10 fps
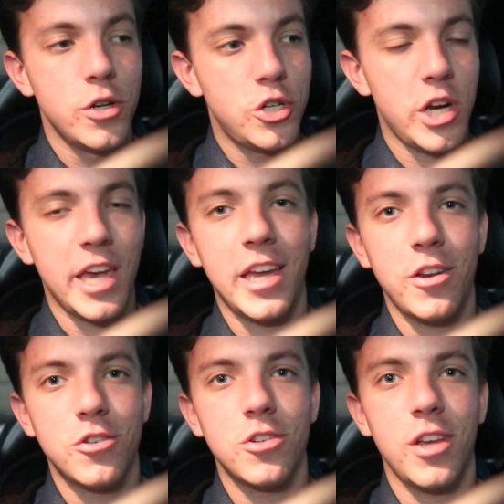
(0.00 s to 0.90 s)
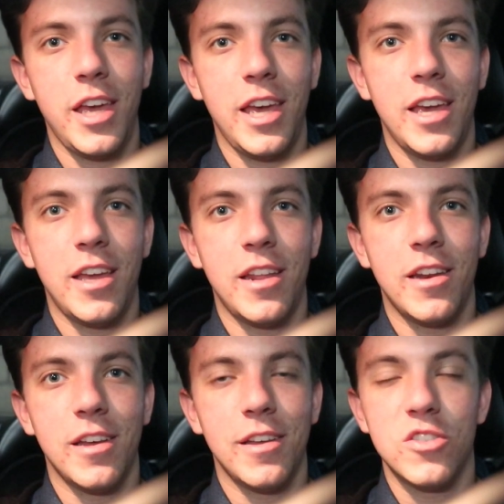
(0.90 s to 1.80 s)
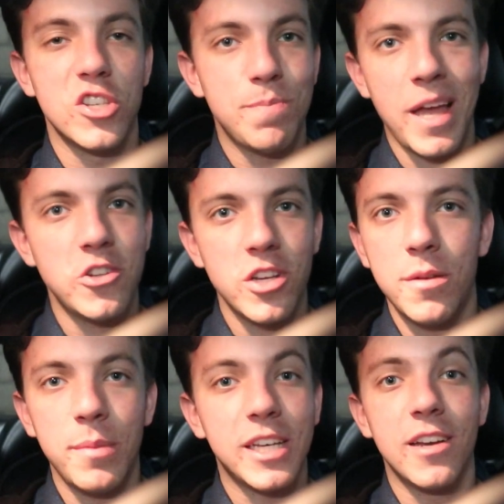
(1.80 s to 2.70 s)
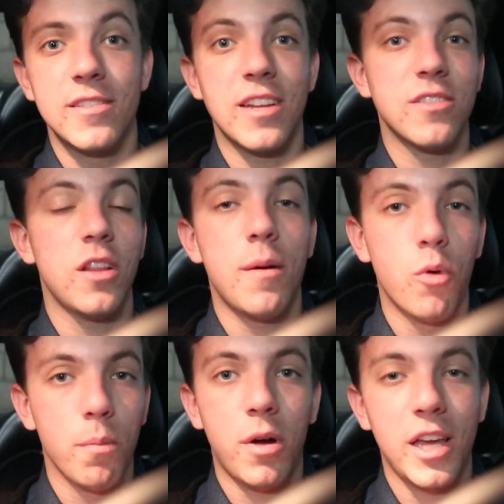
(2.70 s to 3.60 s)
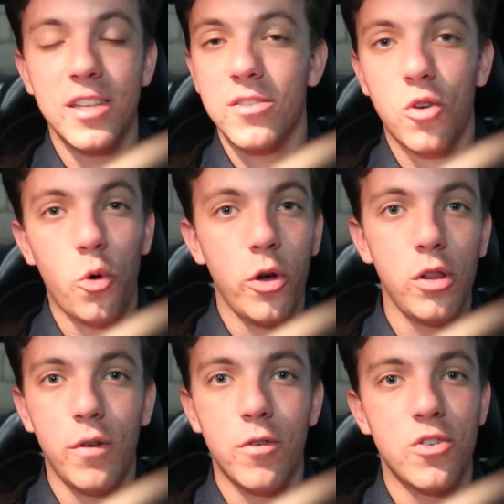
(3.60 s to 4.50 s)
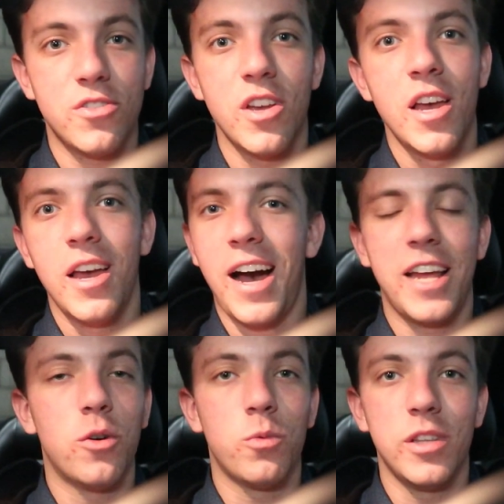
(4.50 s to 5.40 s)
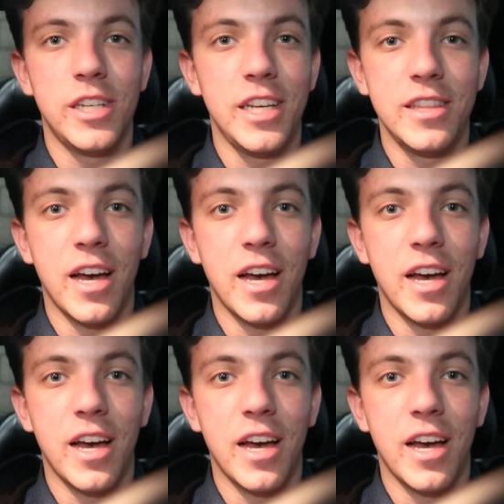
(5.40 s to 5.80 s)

change in suspension because that's a lot more money. Coilovers, I don't really need